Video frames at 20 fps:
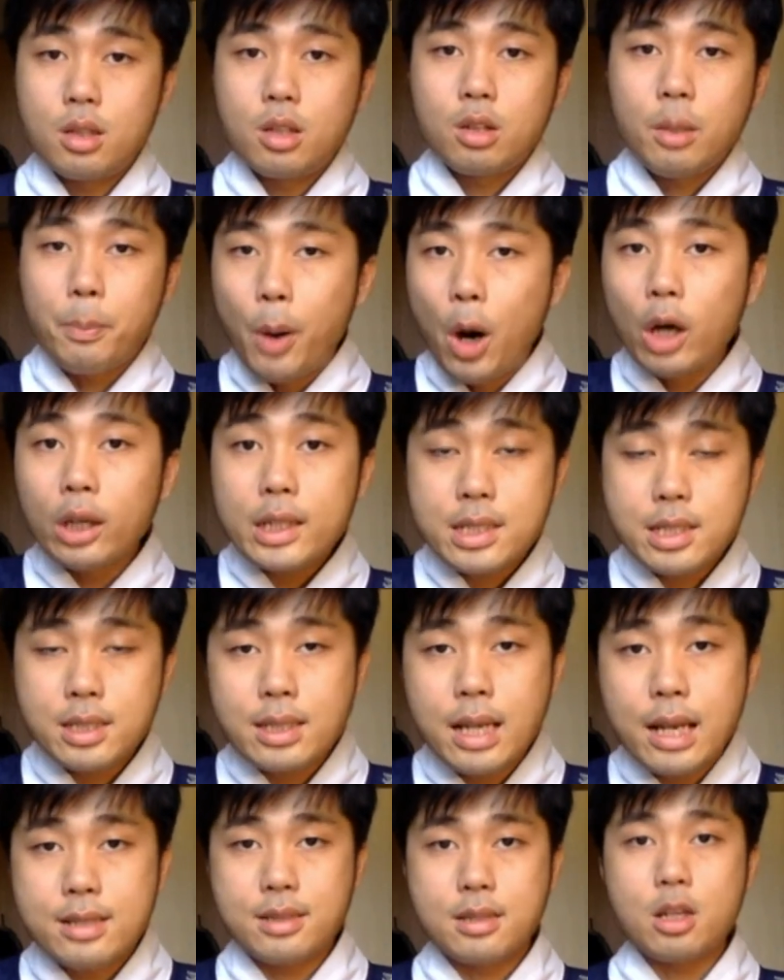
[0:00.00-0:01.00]
The point is
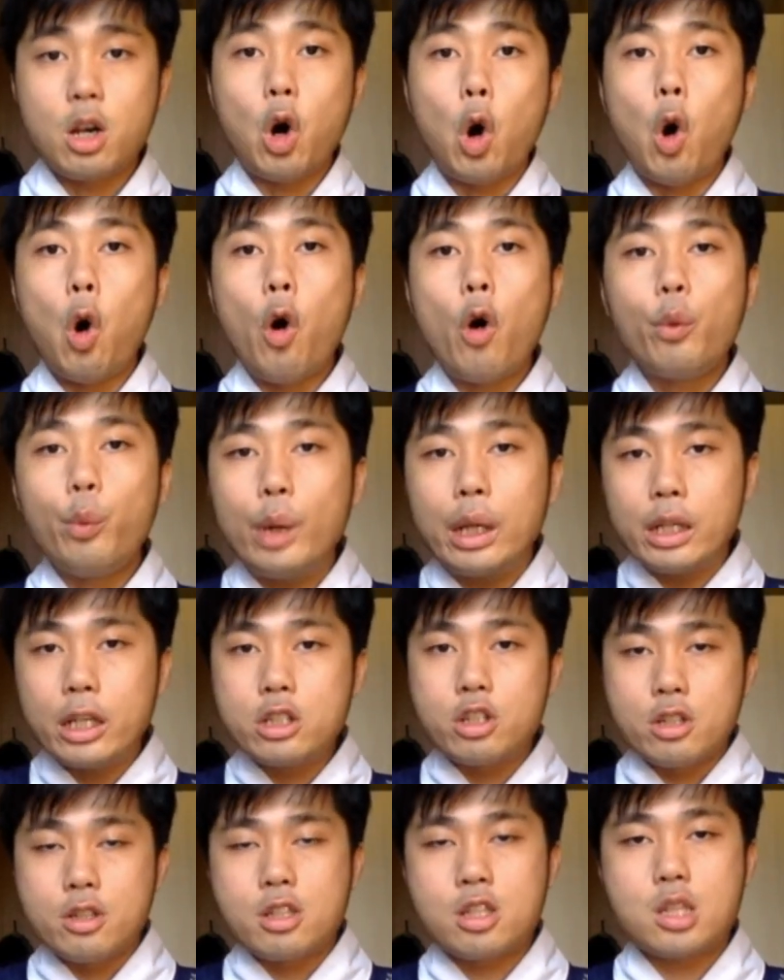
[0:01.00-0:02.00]
that all
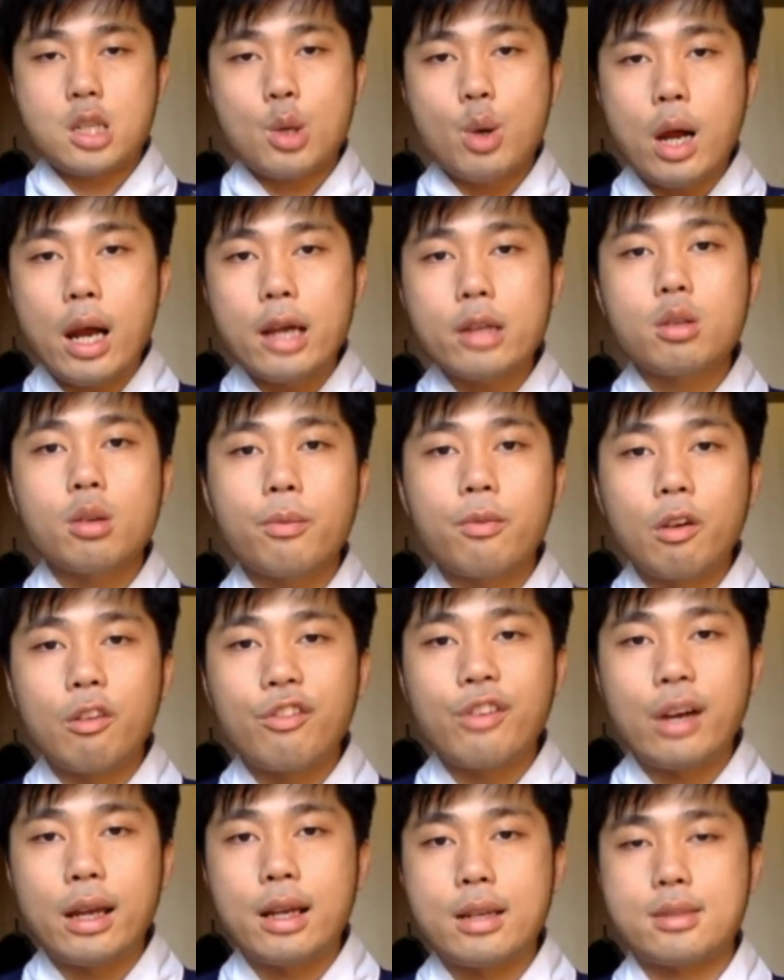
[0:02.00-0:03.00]
religions try to
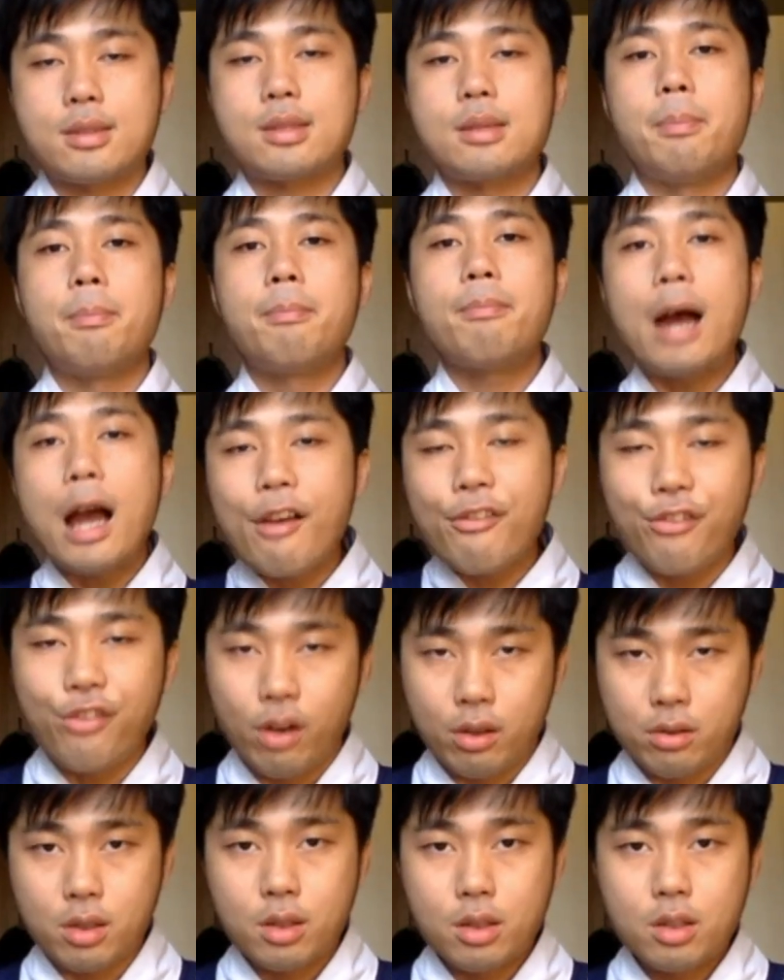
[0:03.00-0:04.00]
provide us some
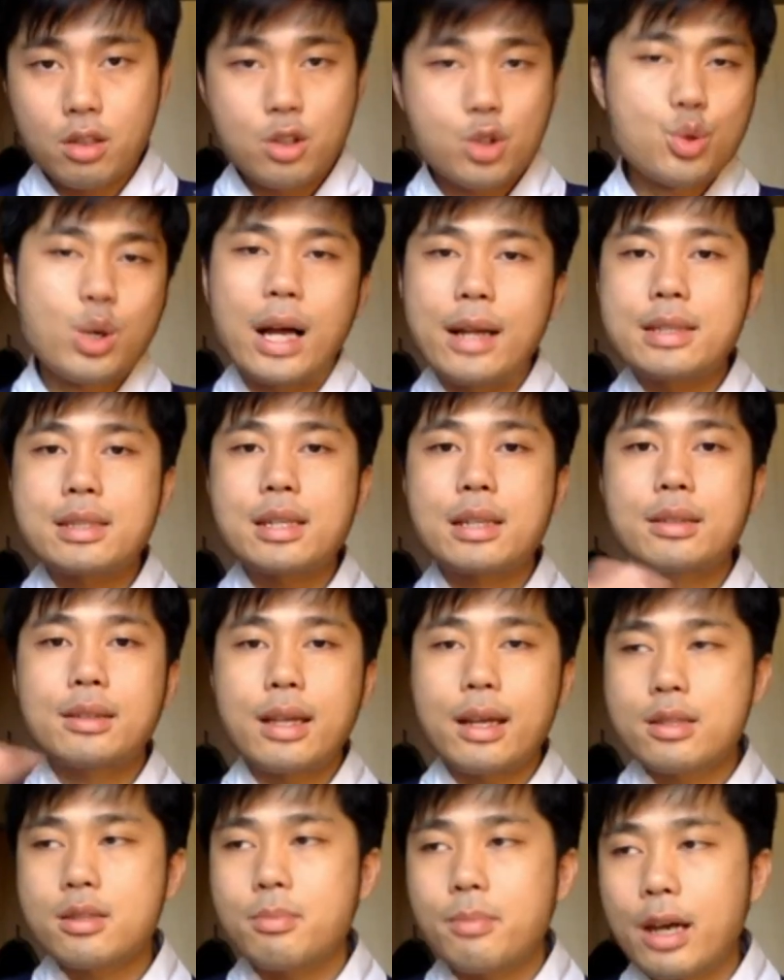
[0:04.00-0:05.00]
method,
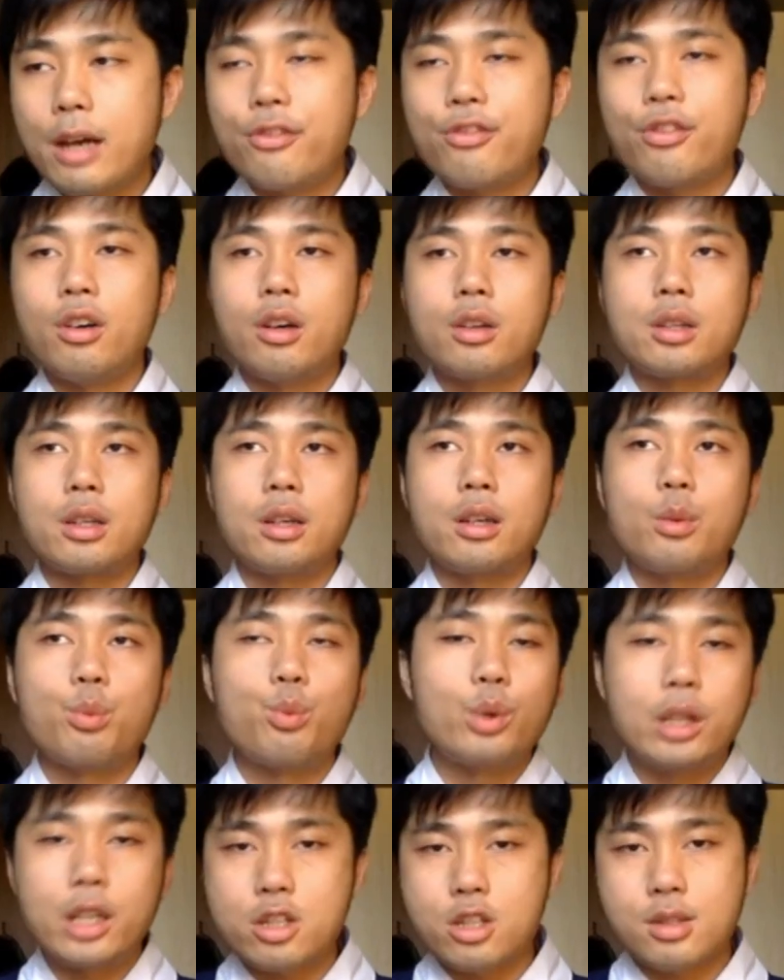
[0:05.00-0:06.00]
transcendent method, uh,
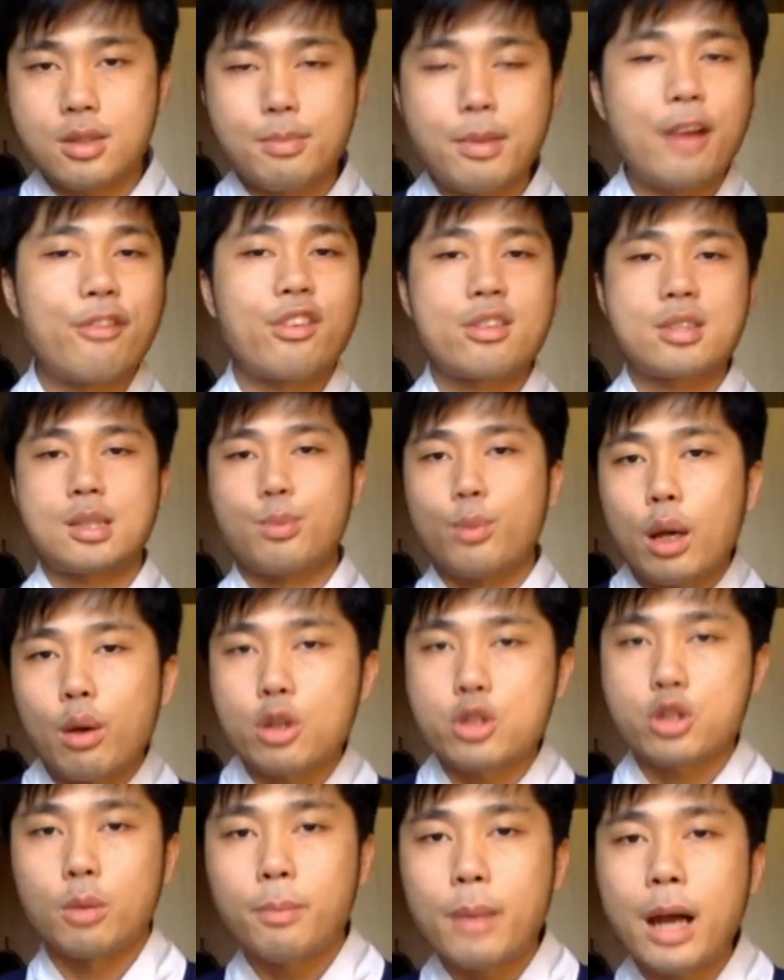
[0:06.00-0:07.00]
religious method,
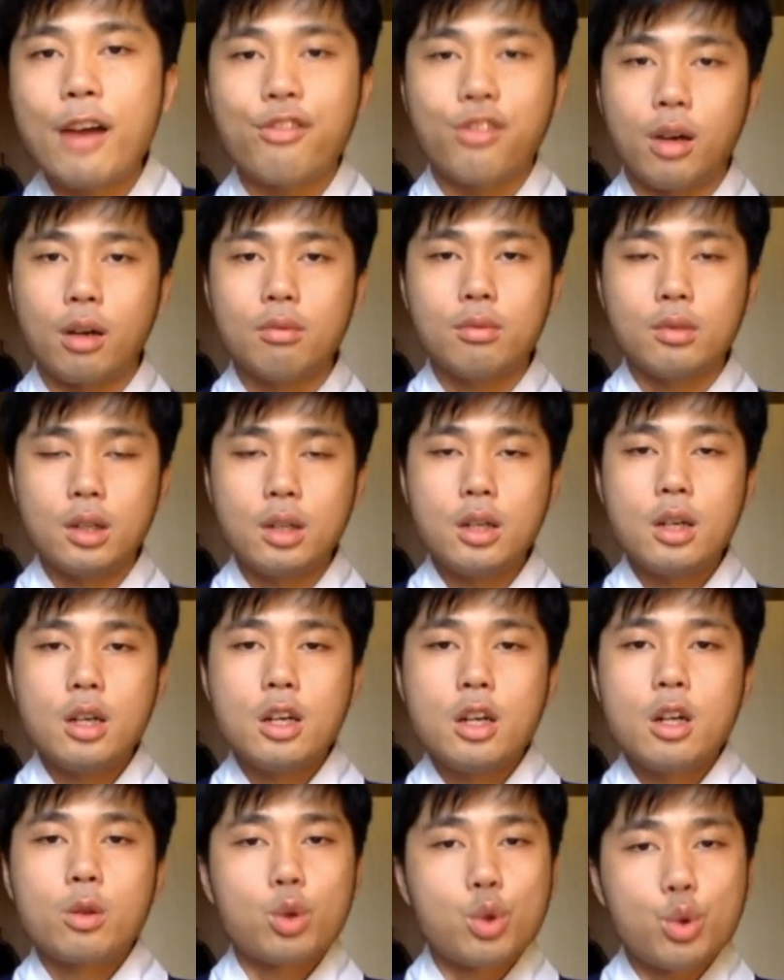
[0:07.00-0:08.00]
spiritual method,
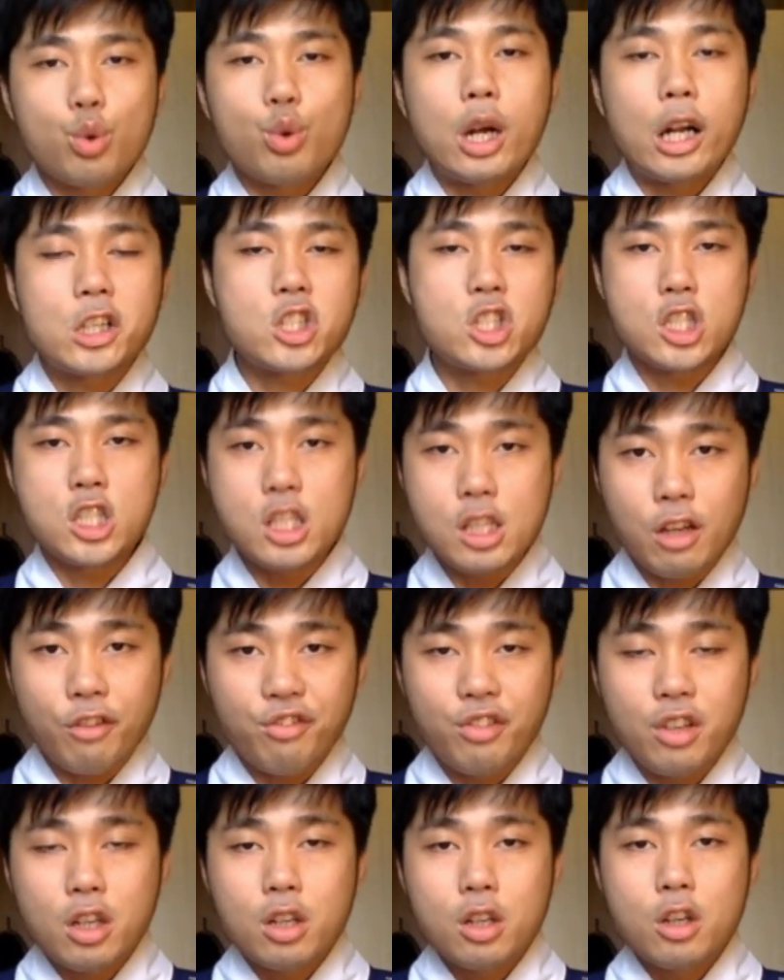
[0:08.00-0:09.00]
to
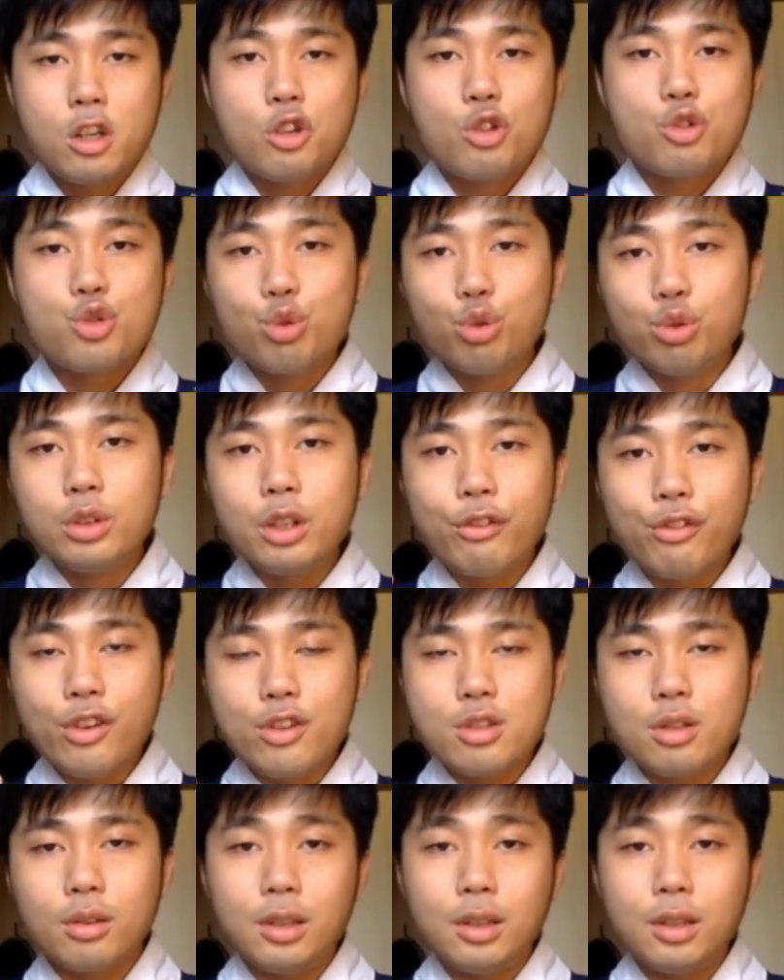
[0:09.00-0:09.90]
achieve universal